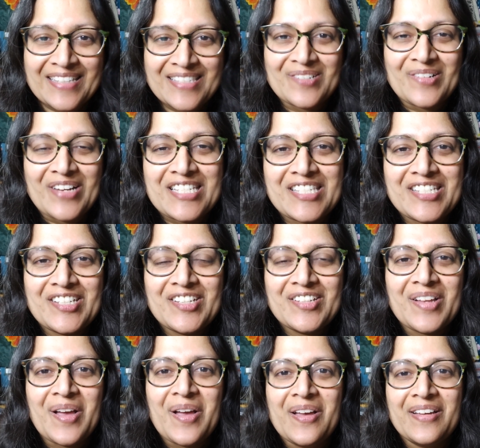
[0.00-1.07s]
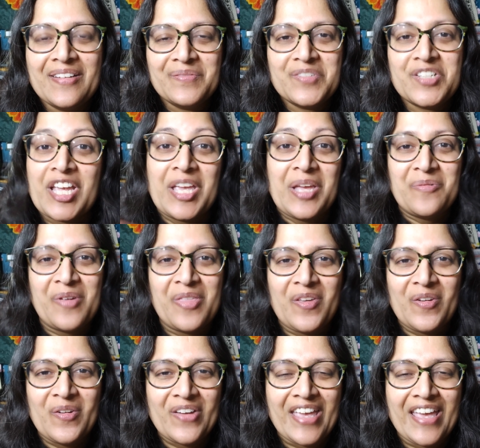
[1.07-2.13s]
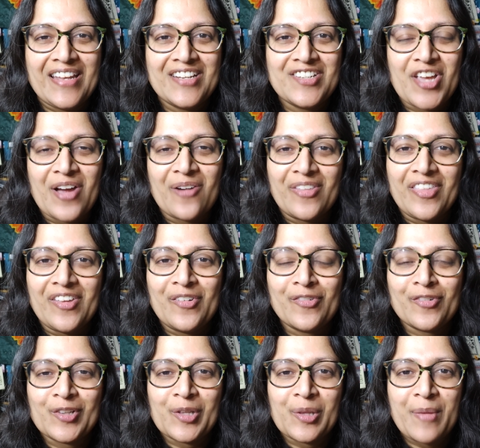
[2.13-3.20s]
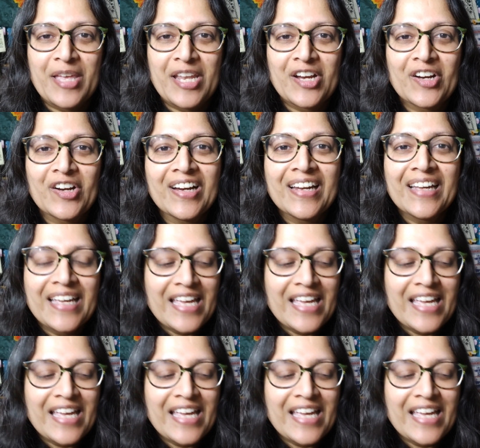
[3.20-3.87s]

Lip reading: It's so nice to check in with you again, chat with you for a little bit here.